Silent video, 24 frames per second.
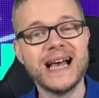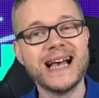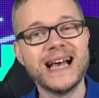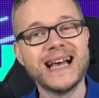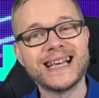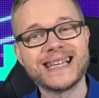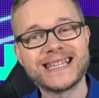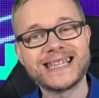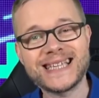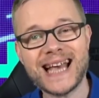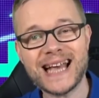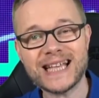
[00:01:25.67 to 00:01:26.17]

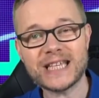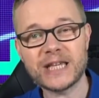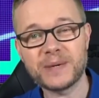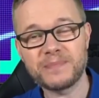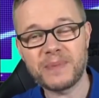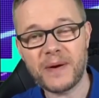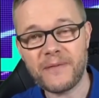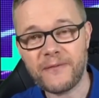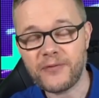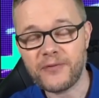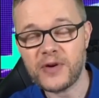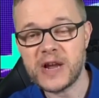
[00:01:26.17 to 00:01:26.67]
Set up
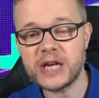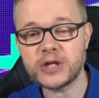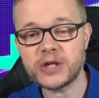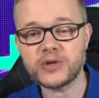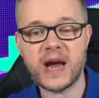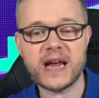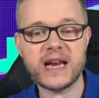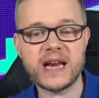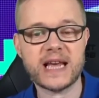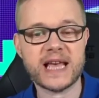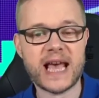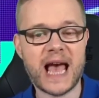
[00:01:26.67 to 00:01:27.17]
a Free
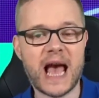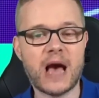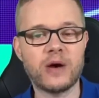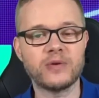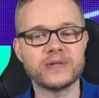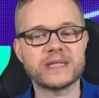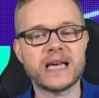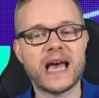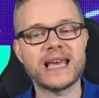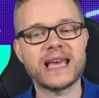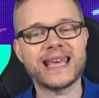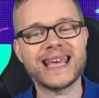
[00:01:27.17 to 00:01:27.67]
Trade
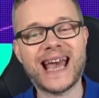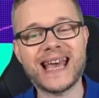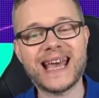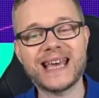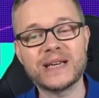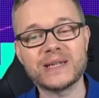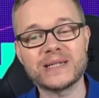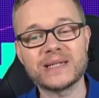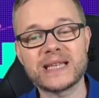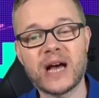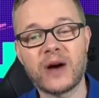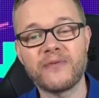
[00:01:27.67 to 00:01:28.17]
account and get
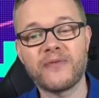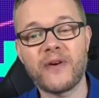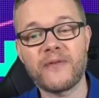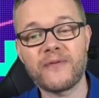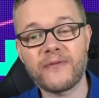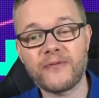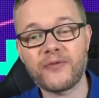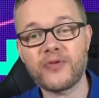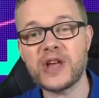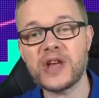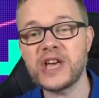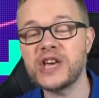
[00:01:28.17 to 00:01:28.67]
yourself a
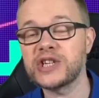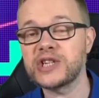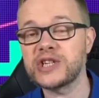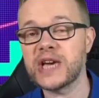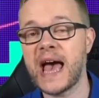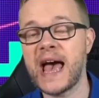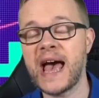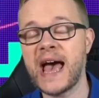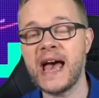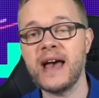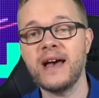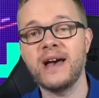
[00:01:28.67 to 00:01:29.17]
free
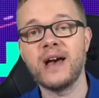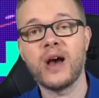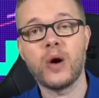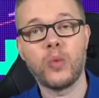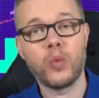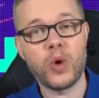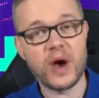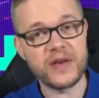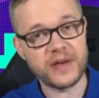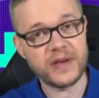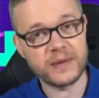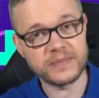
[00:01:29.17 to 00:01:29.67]
share
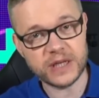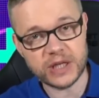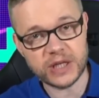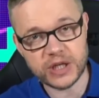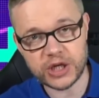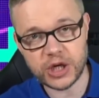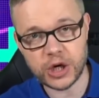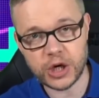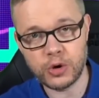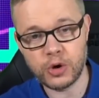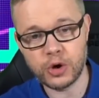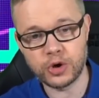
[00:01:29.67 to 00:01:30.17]
worth up to
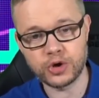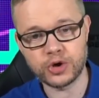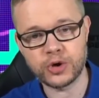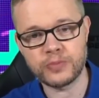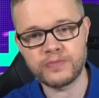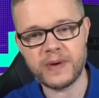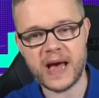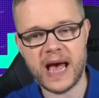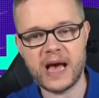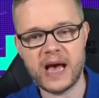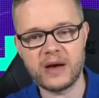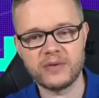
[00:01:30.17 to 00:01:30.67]

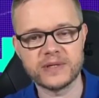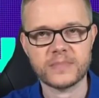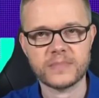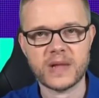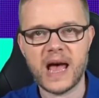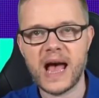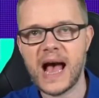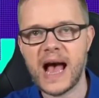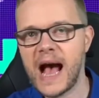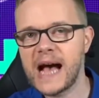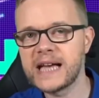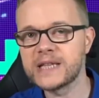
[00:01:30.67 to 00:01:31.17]
£200.
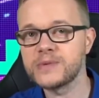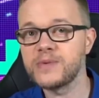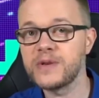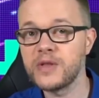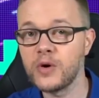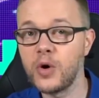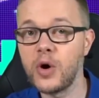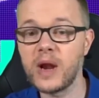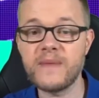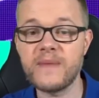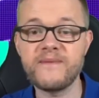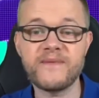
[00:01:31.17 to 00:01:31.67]
As with
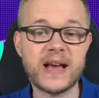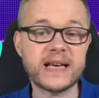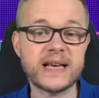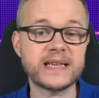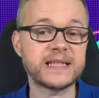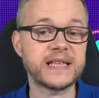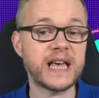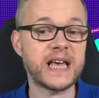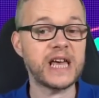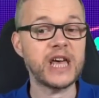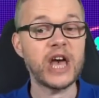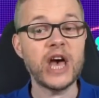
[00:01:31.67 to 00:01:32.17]
all
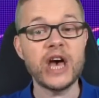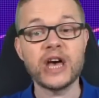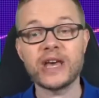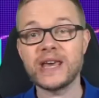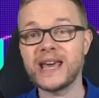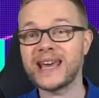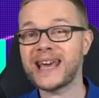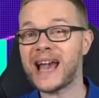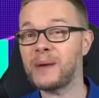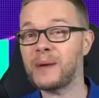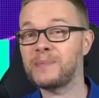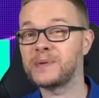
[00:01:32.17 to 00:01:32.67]
investing,
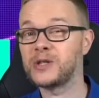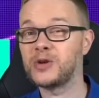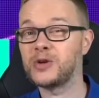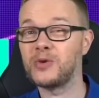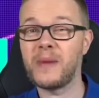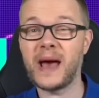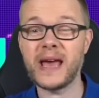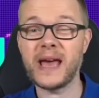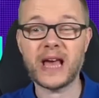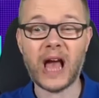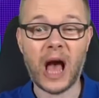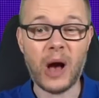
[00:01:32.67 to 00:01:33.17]
your capital
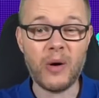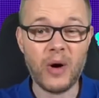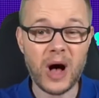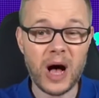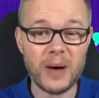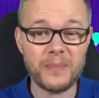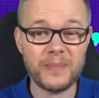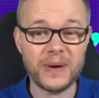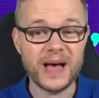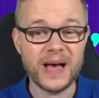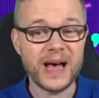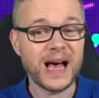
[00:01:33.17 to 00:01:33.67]
may go
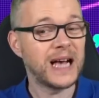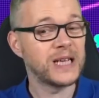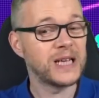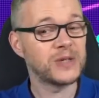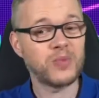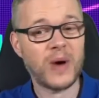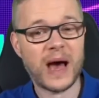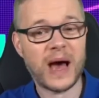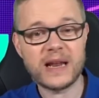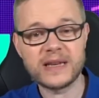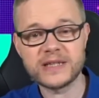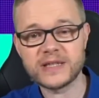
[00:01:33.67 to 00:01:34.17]
up as
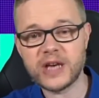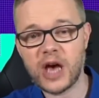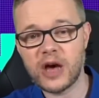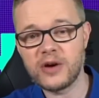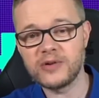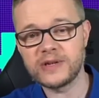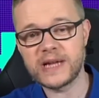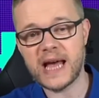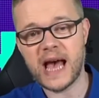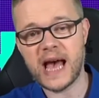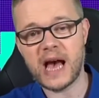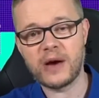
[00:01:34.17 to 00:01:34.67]
well as go
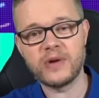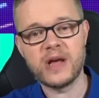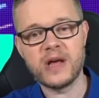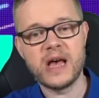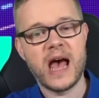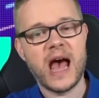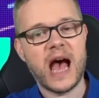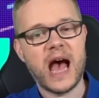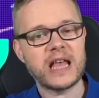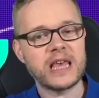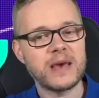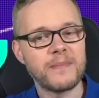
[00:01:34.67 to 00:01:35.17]
down,
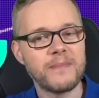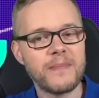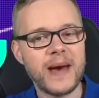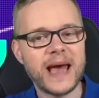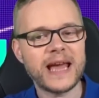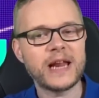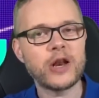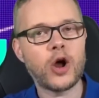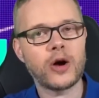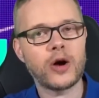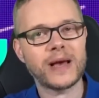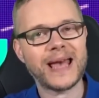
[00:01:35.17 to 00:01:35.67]
and you may
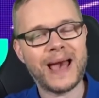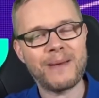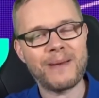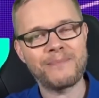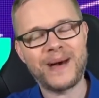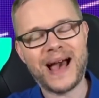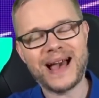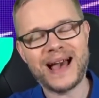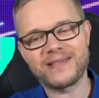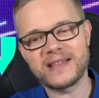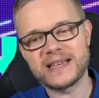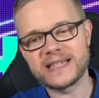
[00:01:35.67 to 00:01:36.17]
not get
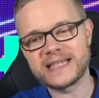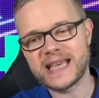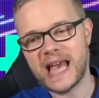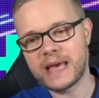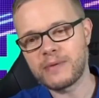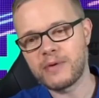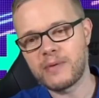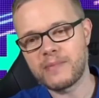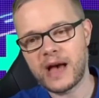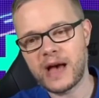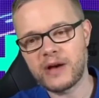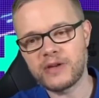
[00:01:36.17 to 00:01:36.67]
back the same
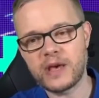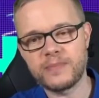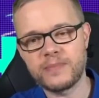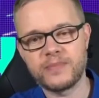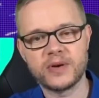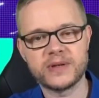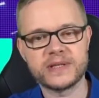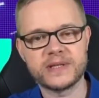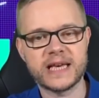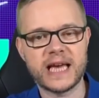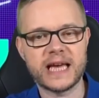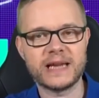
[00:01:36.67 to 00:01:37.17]
amount you
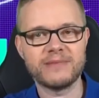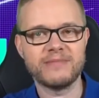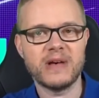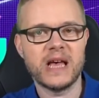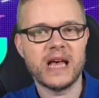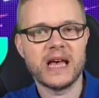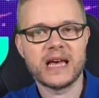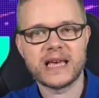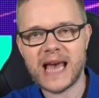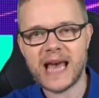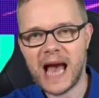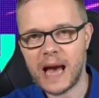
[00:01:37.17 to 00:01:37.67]
put in.
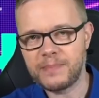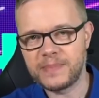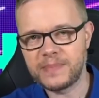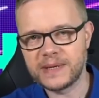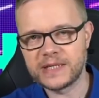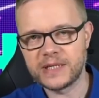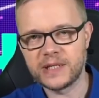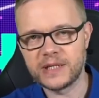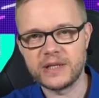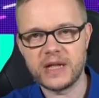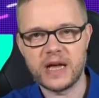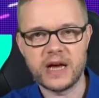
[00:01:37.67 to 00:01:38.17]

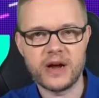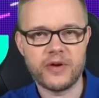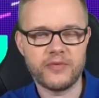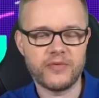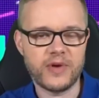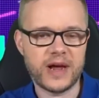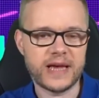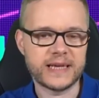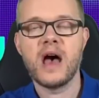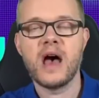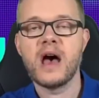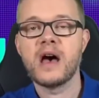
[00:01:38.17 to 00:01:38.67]
Capital at
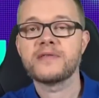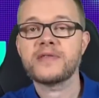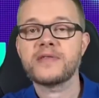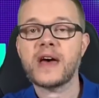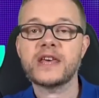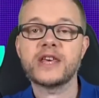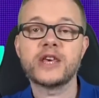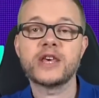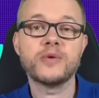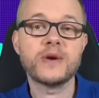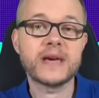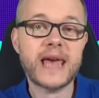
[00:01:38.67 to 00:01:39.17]
risk.
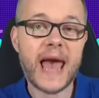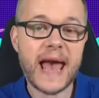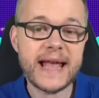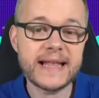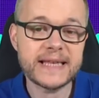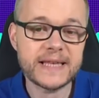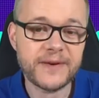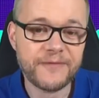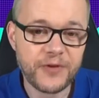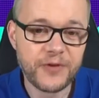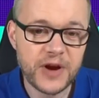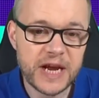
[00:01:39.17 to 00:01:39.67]
Thank you again
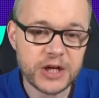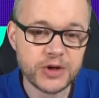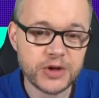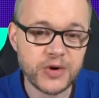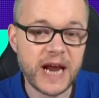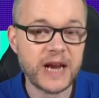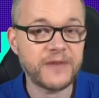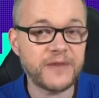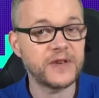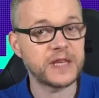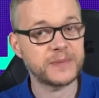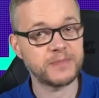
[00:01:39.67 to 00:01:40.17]
to Free
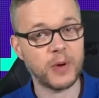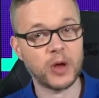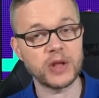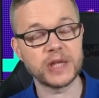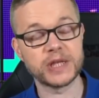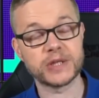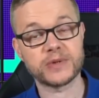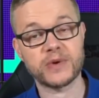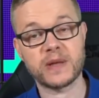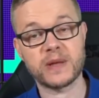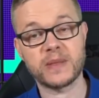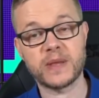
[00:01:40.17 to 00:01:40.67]
Trade for
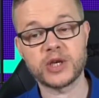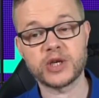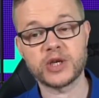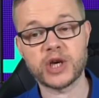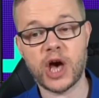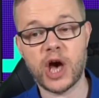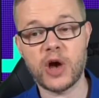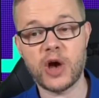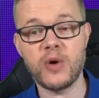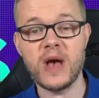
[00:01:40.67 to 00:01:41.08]
sponsoring the show.